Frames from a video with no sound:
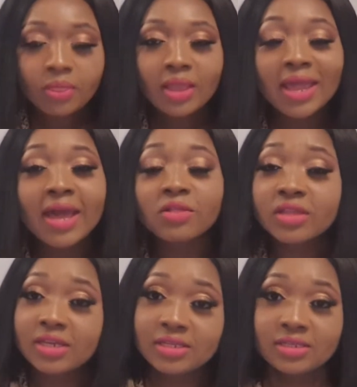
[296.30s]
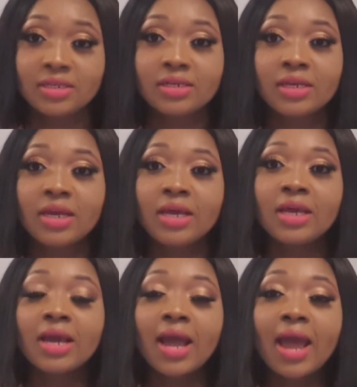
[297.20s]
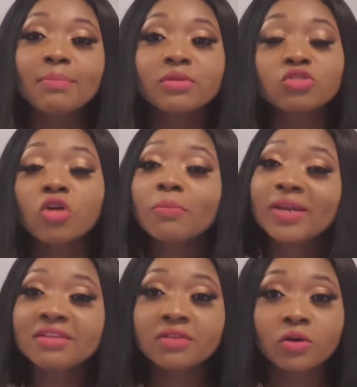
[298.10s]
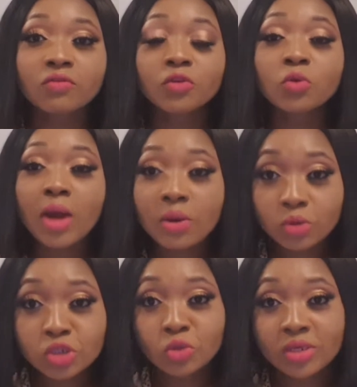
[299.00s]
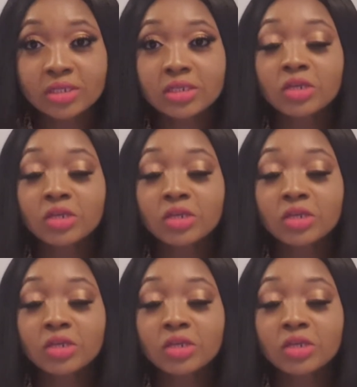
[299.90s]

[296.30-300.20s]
Healthy eating. I'm a strong believer of you are what you eat.